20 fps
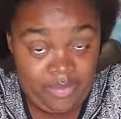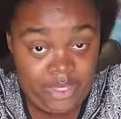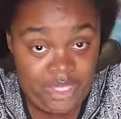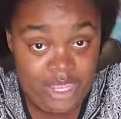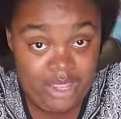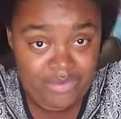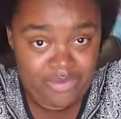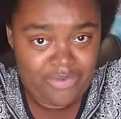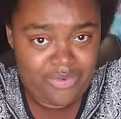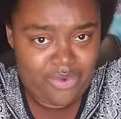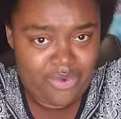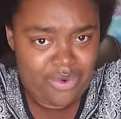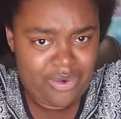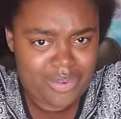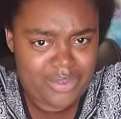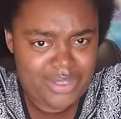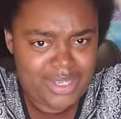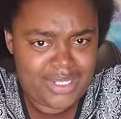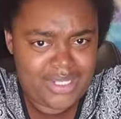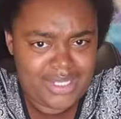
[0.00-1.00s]
And for
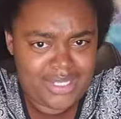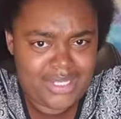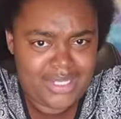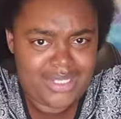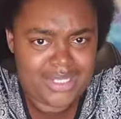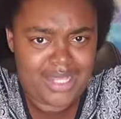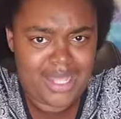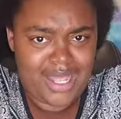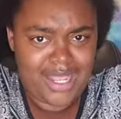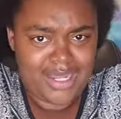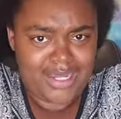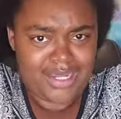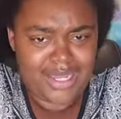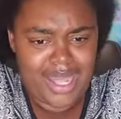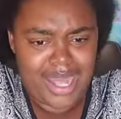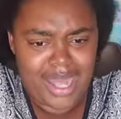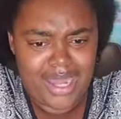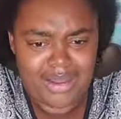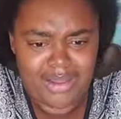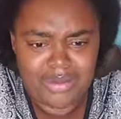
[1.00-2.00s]
this, since it's like
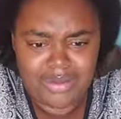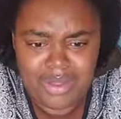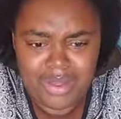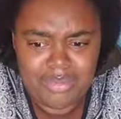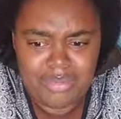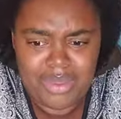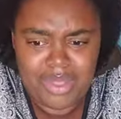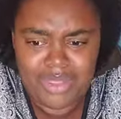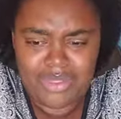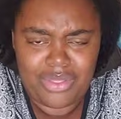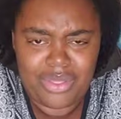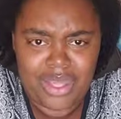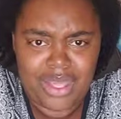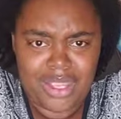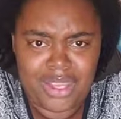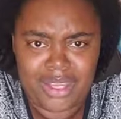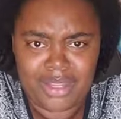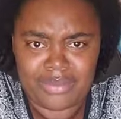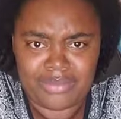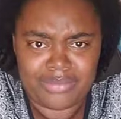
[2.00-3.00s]
not a big
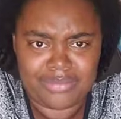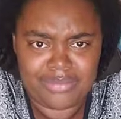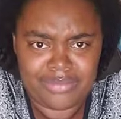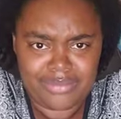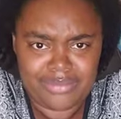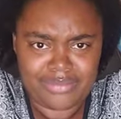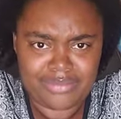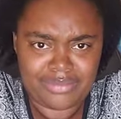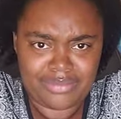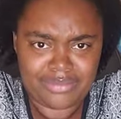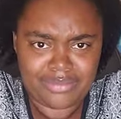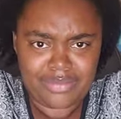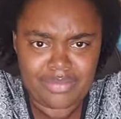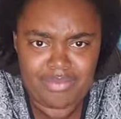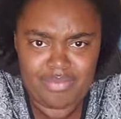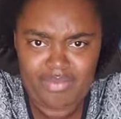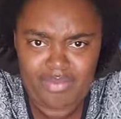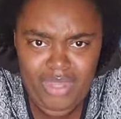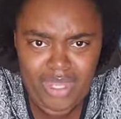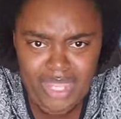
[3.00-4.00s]
thing,
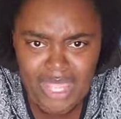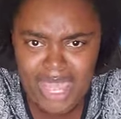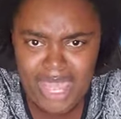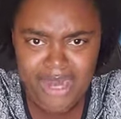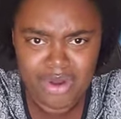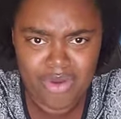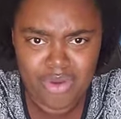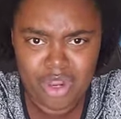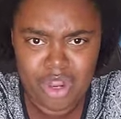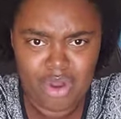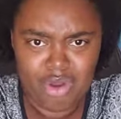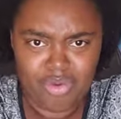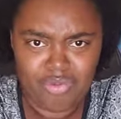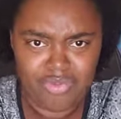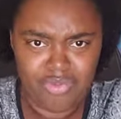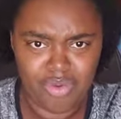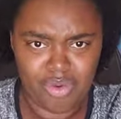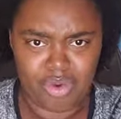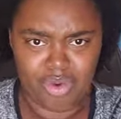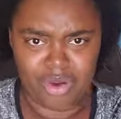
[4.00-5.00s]
I don't go
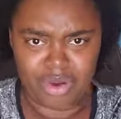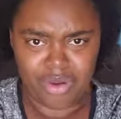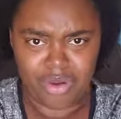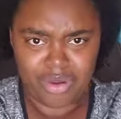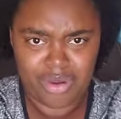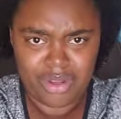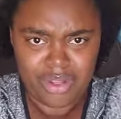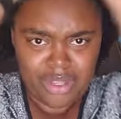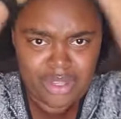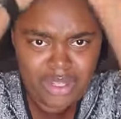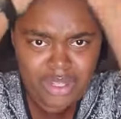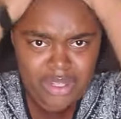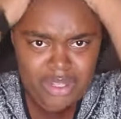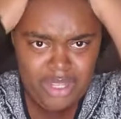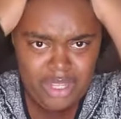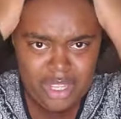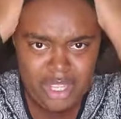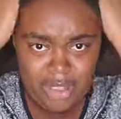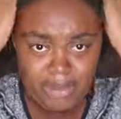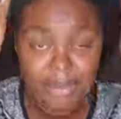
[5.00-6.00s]
for
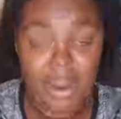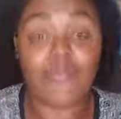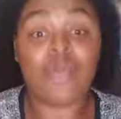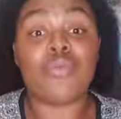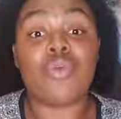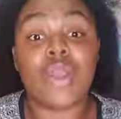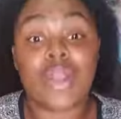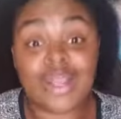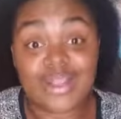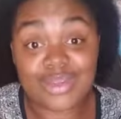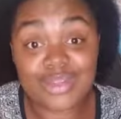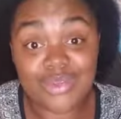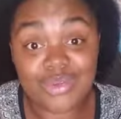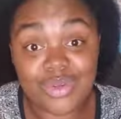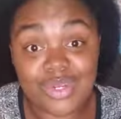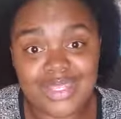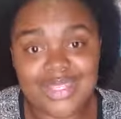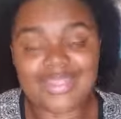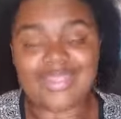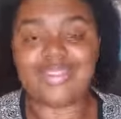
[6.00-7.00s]
my regular
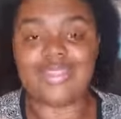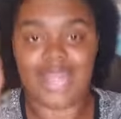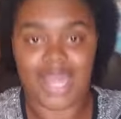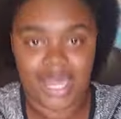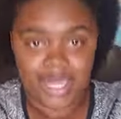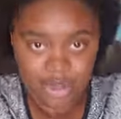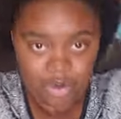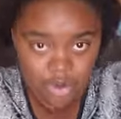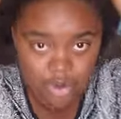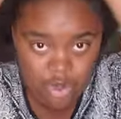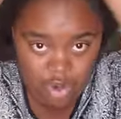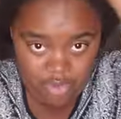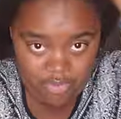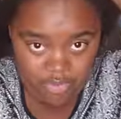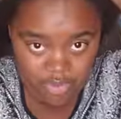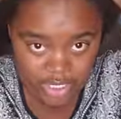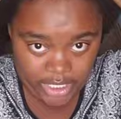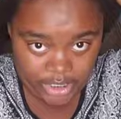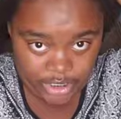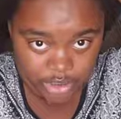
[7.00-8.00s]
twist. I don't go
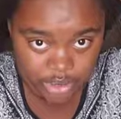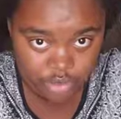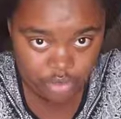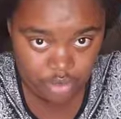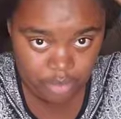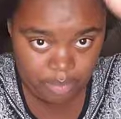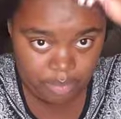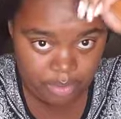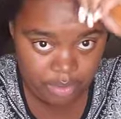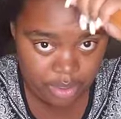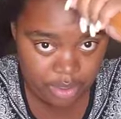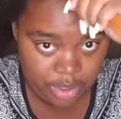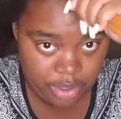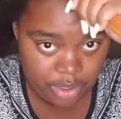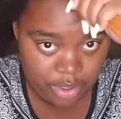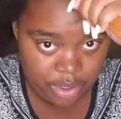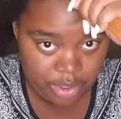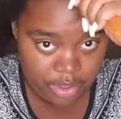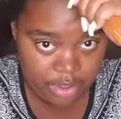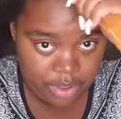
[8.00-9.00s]
for like
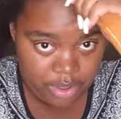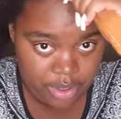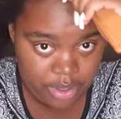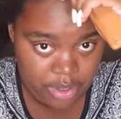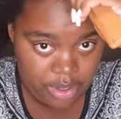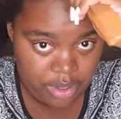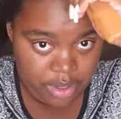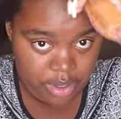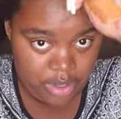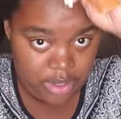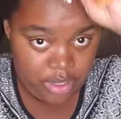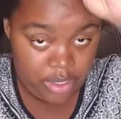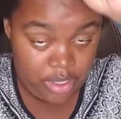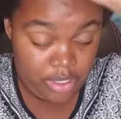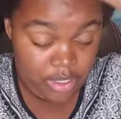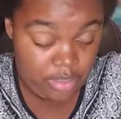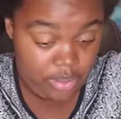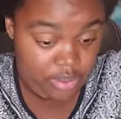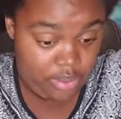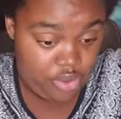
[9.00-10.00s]
super
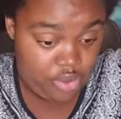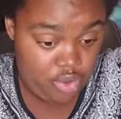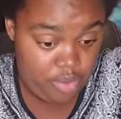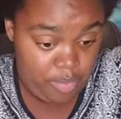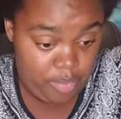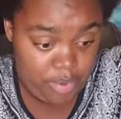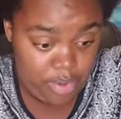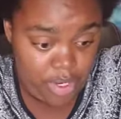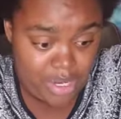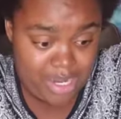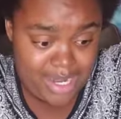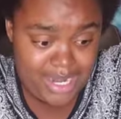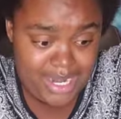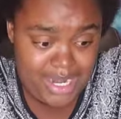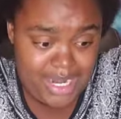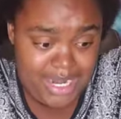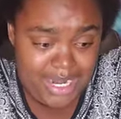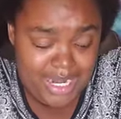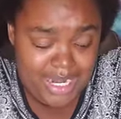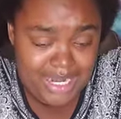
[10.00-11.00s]

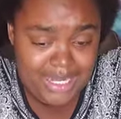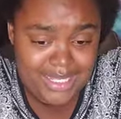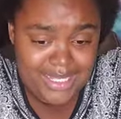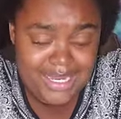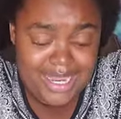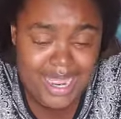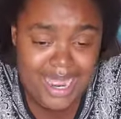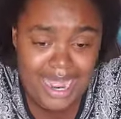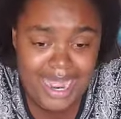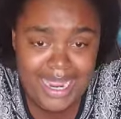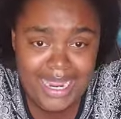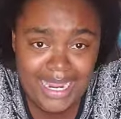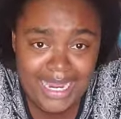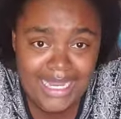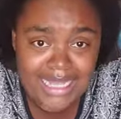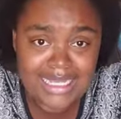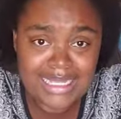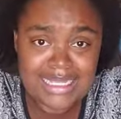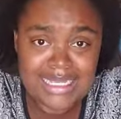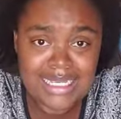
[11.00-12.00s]
neat,
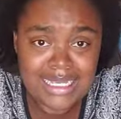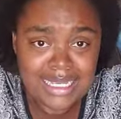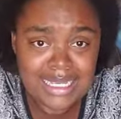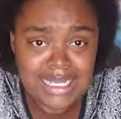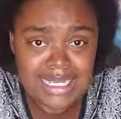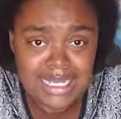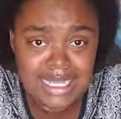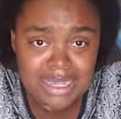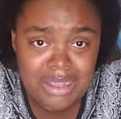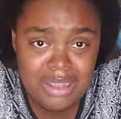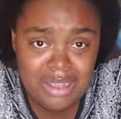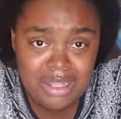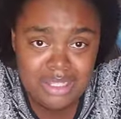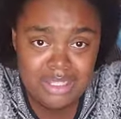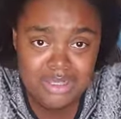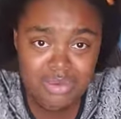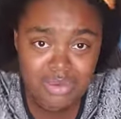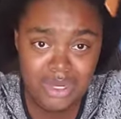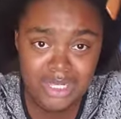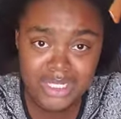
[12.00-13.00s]
tight
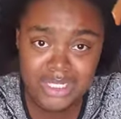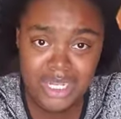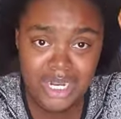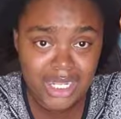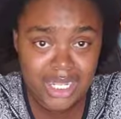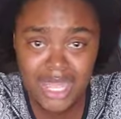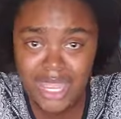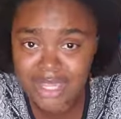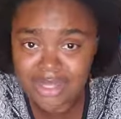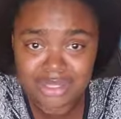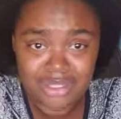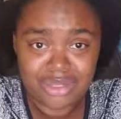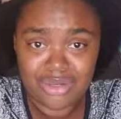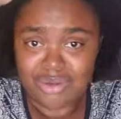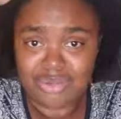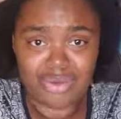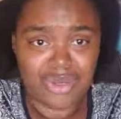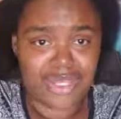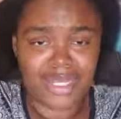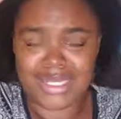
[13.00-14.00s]
twist for the last 2
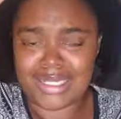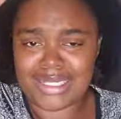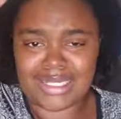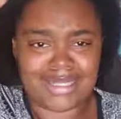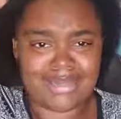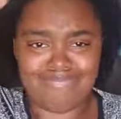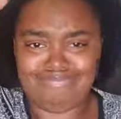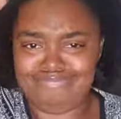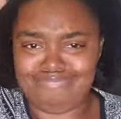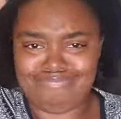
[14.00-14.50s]
weeks.